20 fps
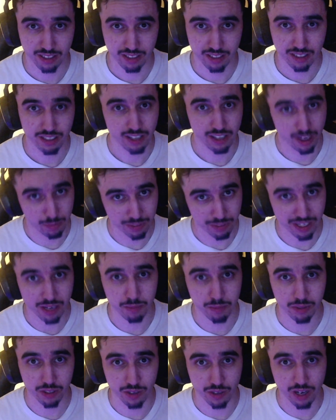Comment down
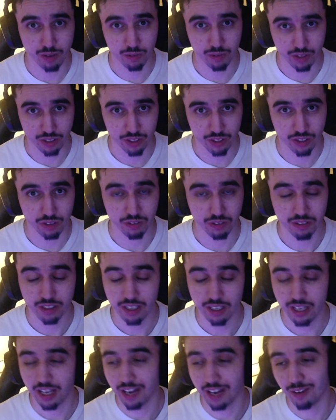below. I want to know.
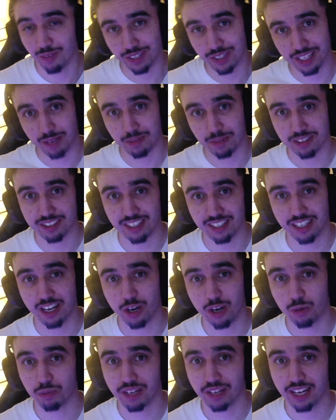With that being said, I
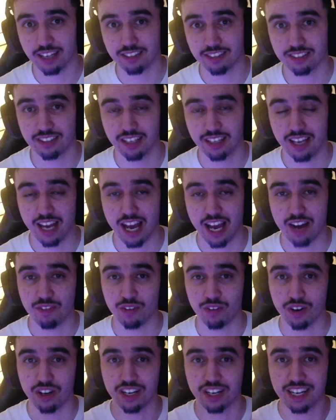hope you guys have
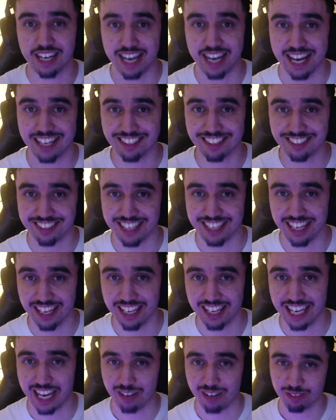a nice day.
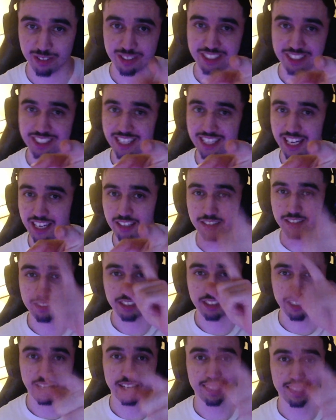And I will see you guys in
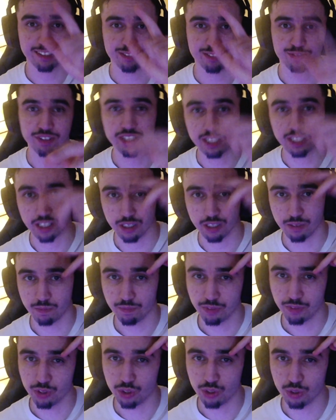the next video.
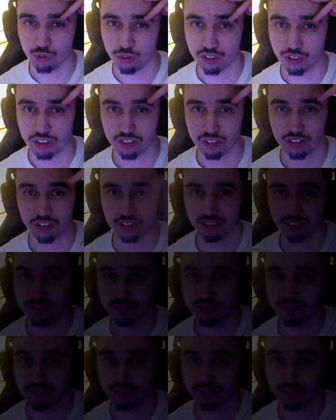Deuces.